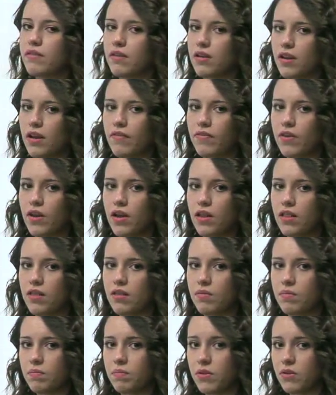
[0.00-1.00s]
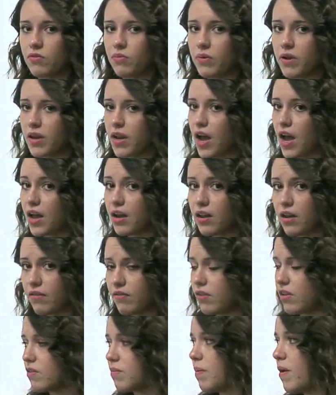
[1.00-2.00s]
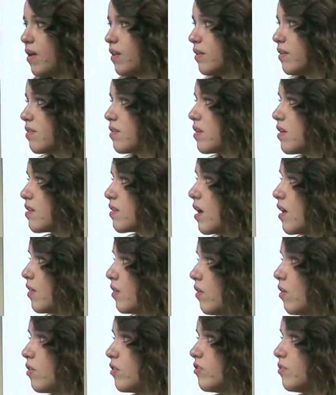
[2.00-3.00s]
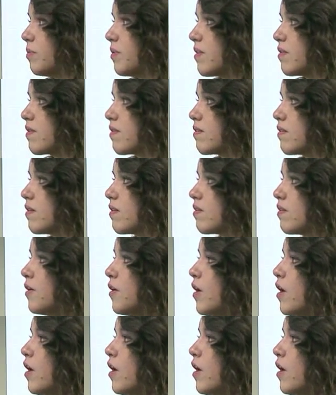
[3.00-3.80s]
significance between any of these policies and large businesses.